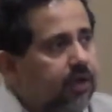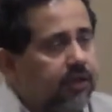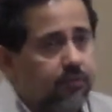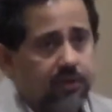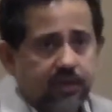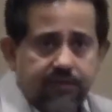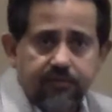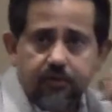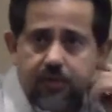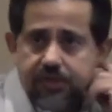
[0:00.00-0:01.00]
And then we'll
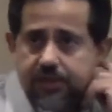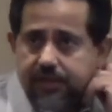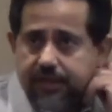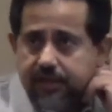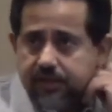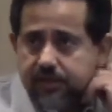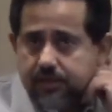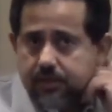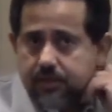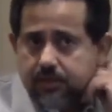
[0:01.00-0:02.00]
leave the question and
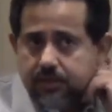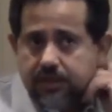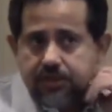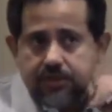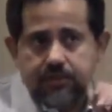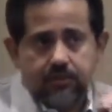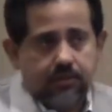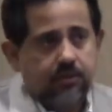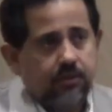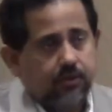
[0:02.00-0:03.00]
answer session
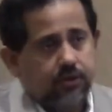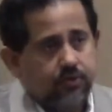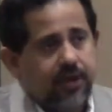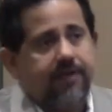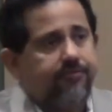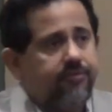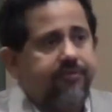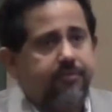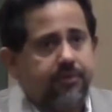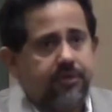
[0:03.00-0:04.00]
to after
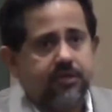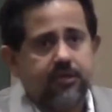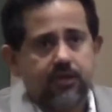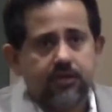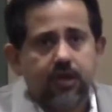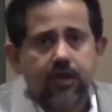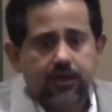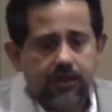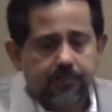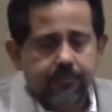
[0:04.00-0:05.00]
everybody's done
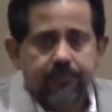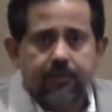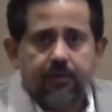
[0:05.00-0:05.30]
talking.